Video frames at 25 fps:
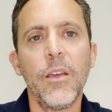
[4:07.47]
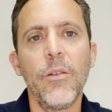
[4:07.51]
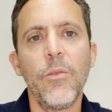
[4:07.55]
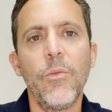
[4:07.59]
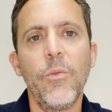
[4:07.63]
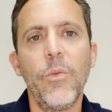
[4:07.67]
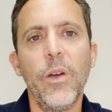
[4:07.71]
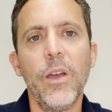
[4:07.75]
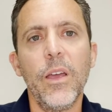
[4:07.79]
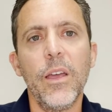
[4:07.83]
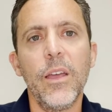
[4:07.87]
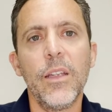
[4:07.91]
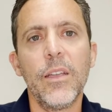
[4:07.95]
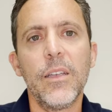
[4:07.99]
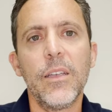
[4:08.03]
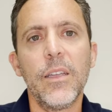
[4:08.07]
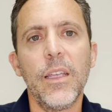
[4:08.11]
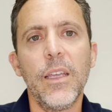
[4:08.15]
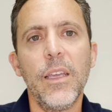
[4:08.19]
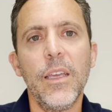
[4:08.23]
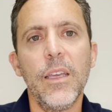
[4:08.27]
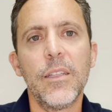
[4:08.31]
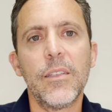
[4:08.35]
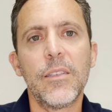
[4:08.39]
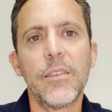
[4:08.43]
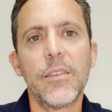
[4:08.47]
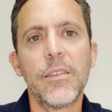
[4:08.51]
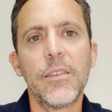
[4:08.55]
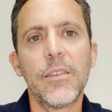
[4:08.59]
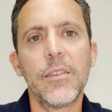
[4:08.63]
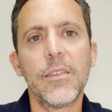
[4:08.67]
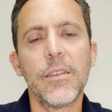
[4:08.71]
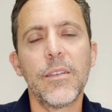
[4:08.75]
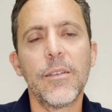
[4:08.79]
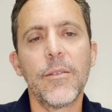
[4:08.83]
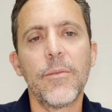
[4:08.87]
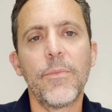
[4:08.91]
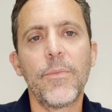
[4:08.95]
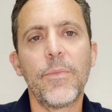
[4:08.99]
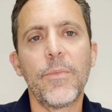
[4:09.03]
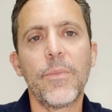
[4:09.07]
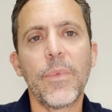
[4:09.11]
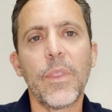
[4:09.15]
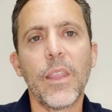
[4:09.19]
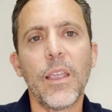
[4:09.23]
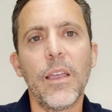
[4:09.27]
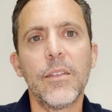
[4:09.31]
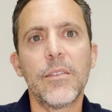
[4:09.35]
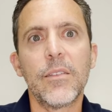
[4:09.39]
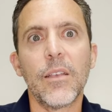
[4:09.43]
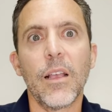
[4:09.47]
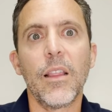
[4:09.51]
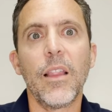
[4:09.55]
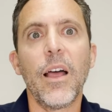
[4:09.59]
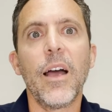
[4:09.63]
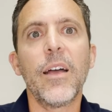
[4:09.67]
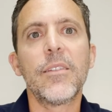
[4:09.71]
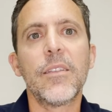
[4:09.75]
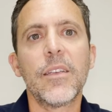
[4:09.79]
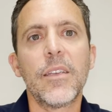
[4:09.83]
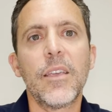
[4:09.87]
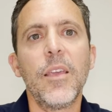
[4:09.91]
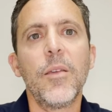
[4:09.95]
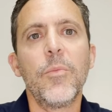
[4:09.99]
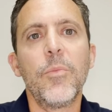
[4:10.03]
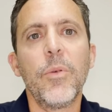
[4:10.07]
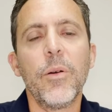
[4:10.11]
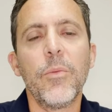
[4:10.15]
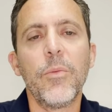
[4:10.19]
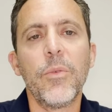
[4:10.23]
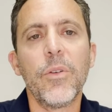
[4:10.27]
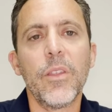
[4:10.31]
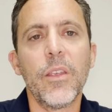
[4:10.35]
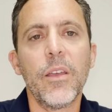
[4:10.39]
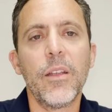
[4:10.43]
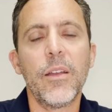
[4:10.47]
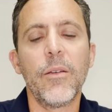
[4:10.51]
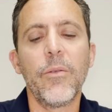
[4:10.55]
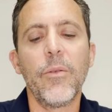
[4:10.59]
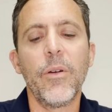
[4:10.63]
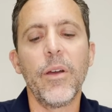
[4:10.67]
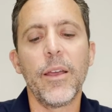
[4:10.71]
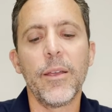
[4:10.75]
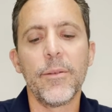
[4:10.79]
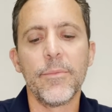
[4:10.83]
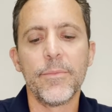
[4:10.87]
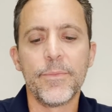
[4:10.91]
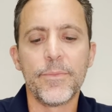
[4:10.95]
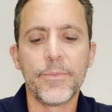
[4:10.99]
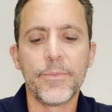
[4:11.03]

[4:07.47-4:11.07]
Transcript: when it's a lot to keep up with anyway.